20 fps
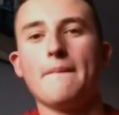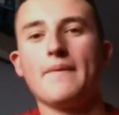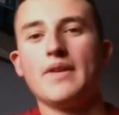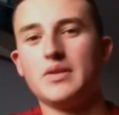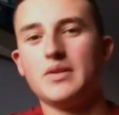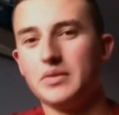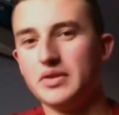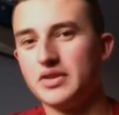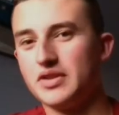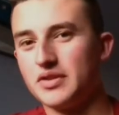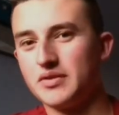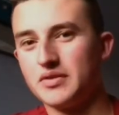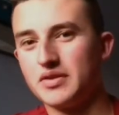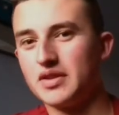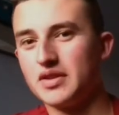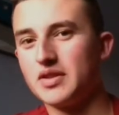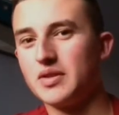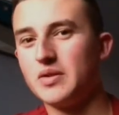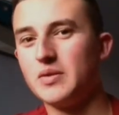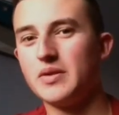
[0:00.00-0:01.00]
which I'm going
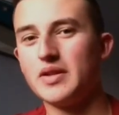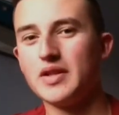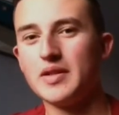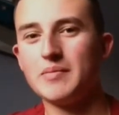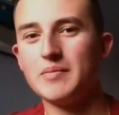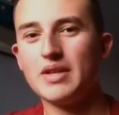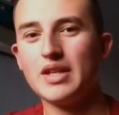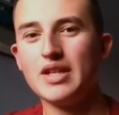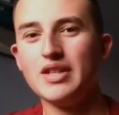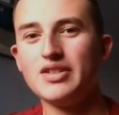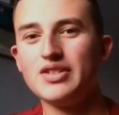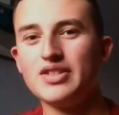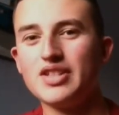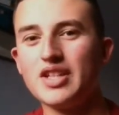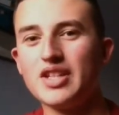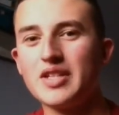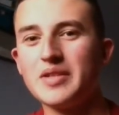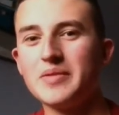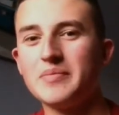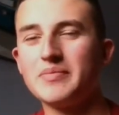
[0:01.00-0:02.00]
to call him, he
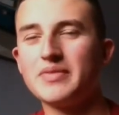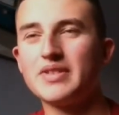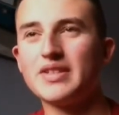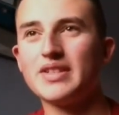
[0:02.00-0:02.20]
seemed